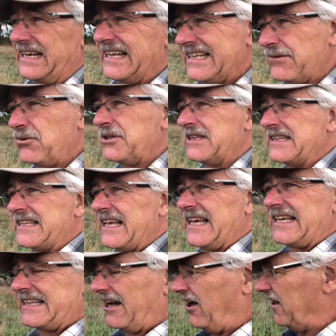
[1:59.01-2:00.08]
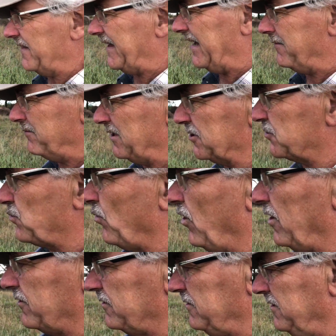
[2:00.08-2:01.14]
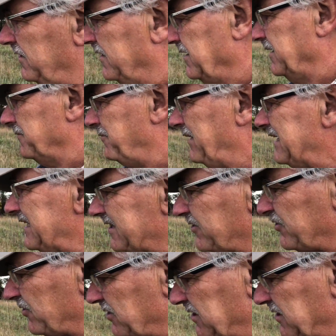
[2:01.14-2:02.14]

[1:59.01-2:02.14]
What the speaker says: It wouldn't take all that much water, but it took